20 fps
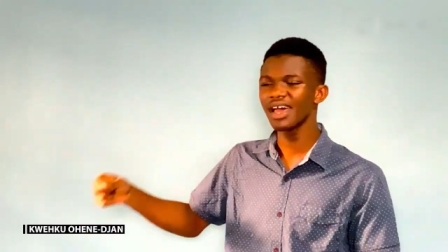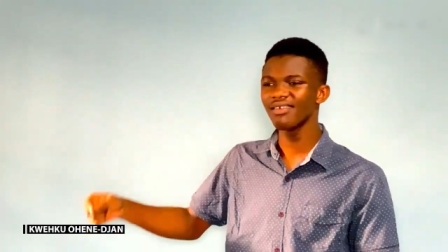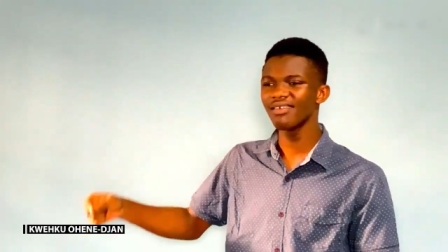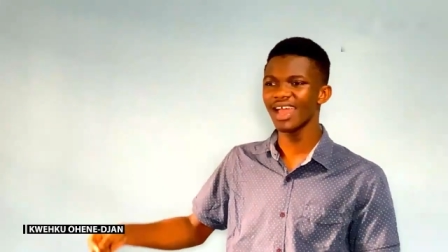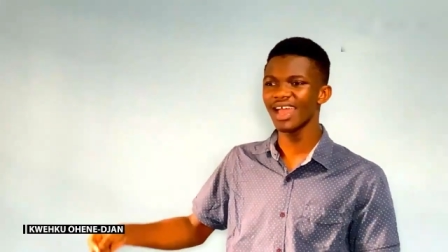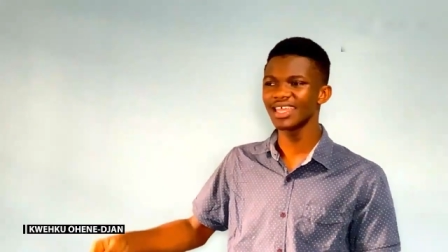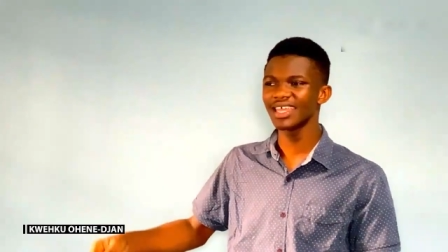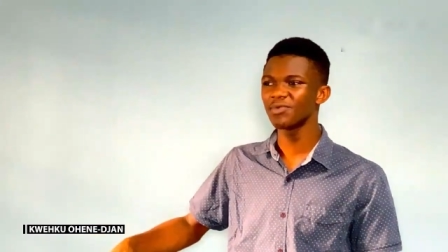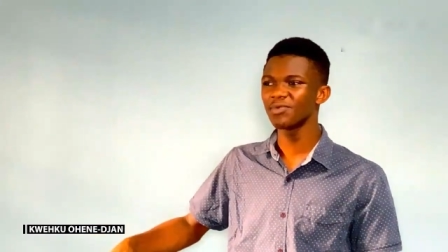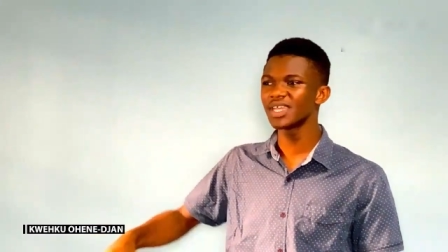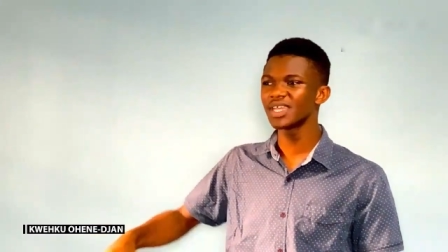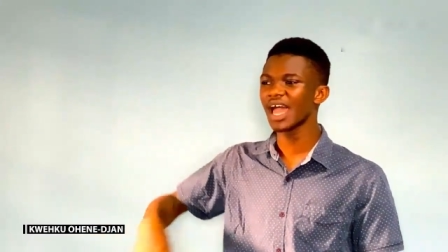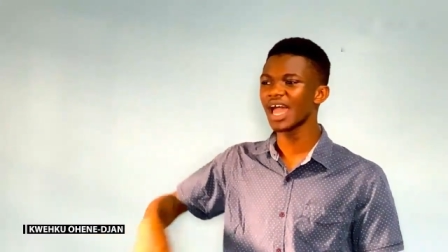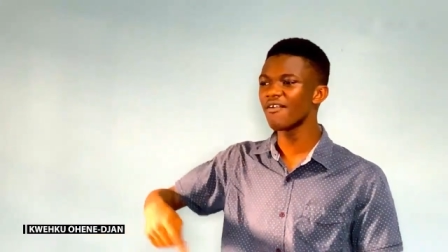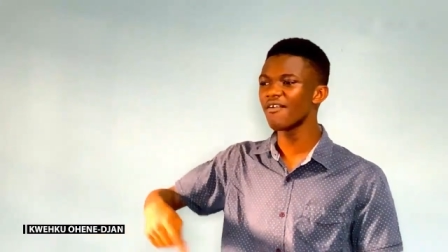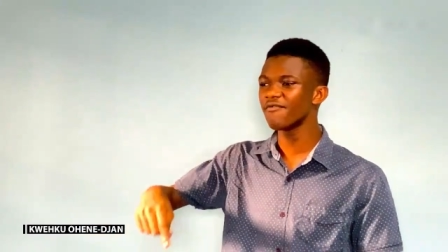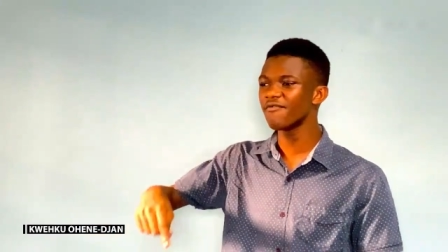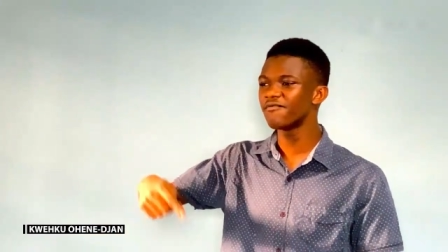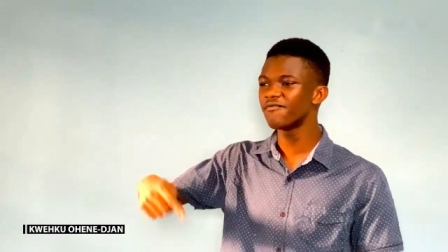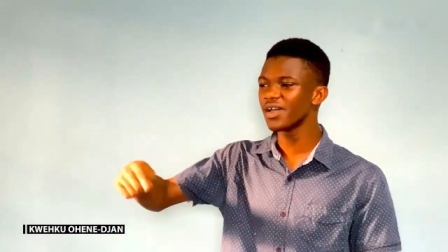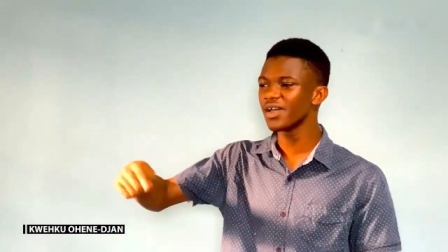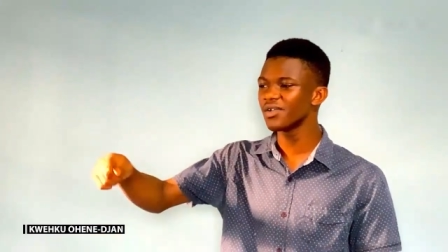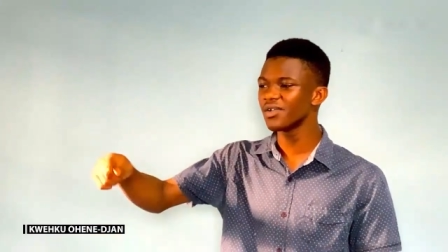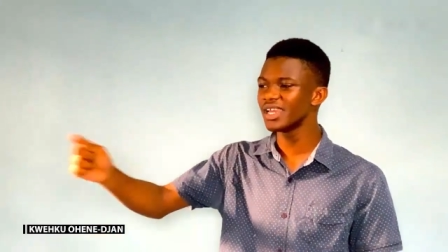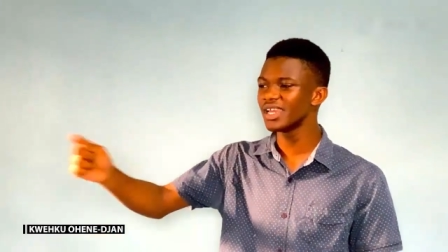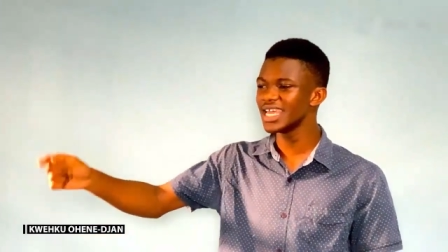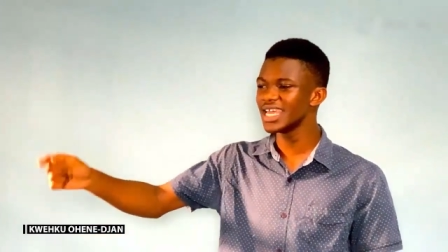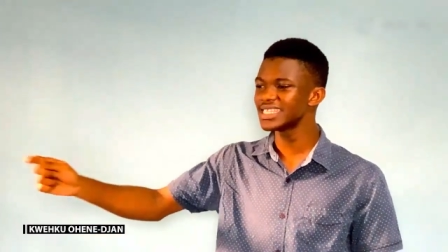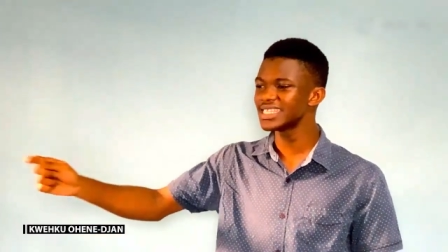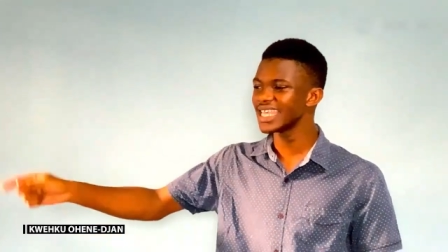right that we can
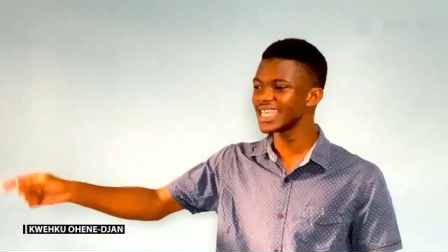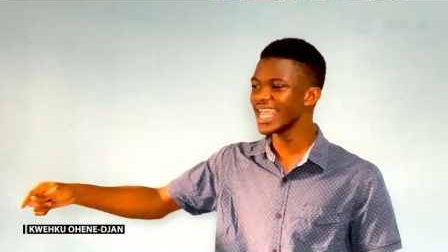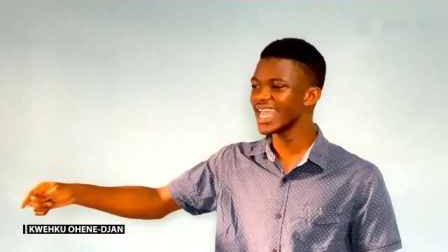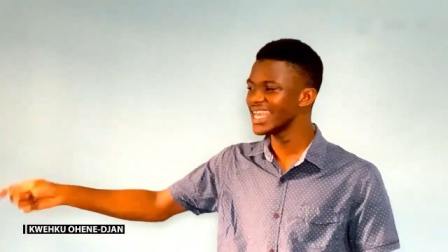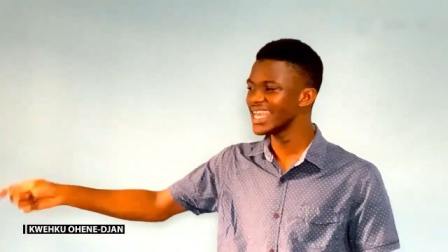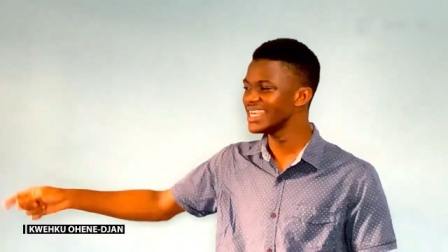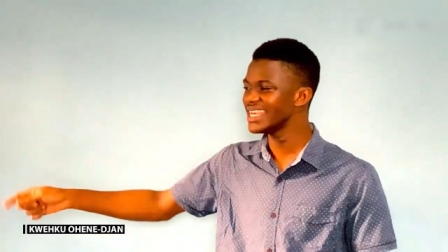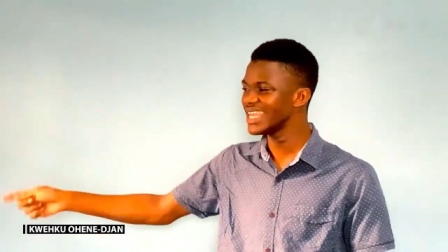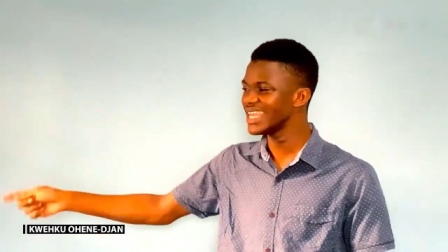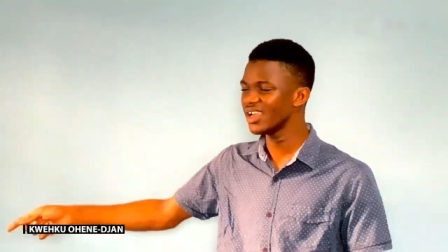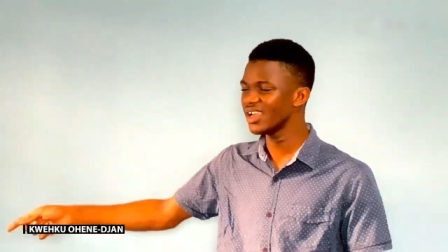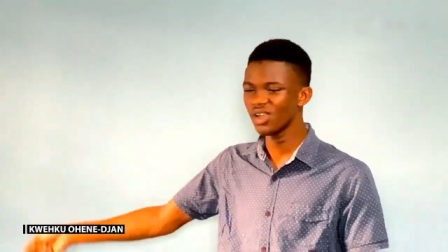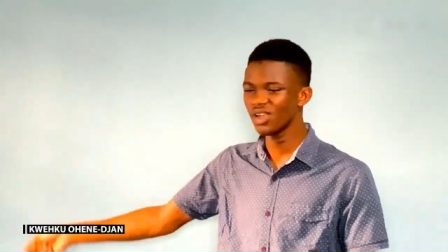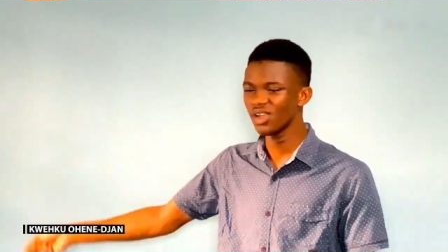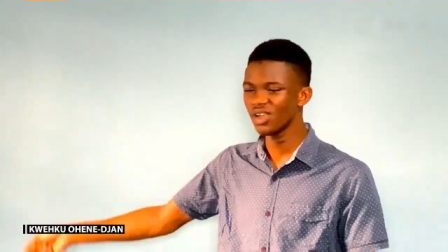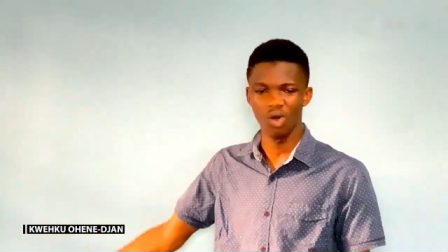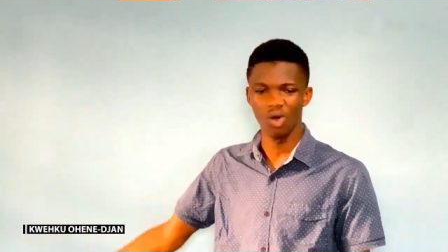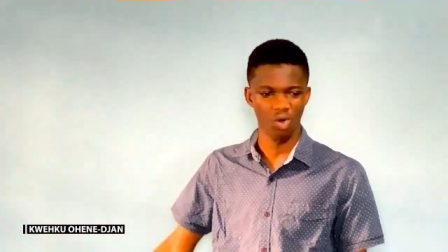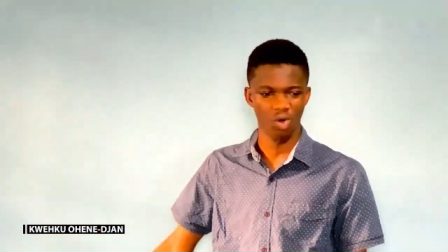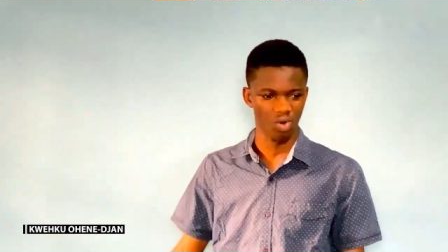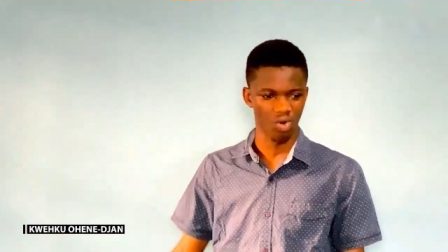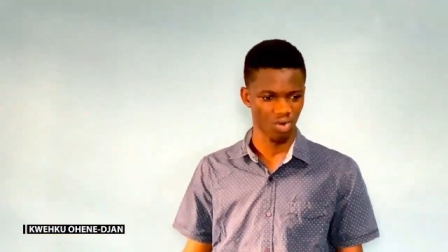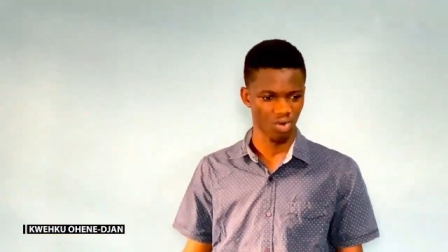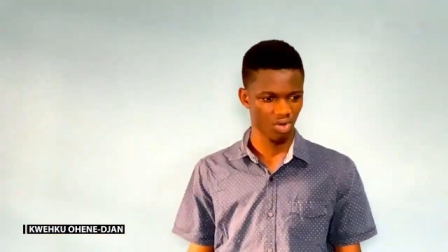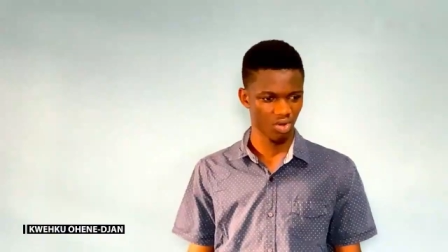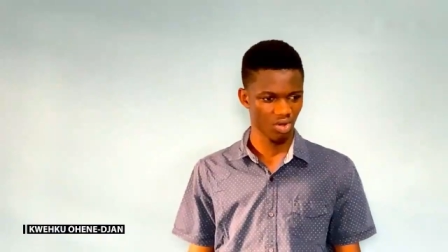violate any law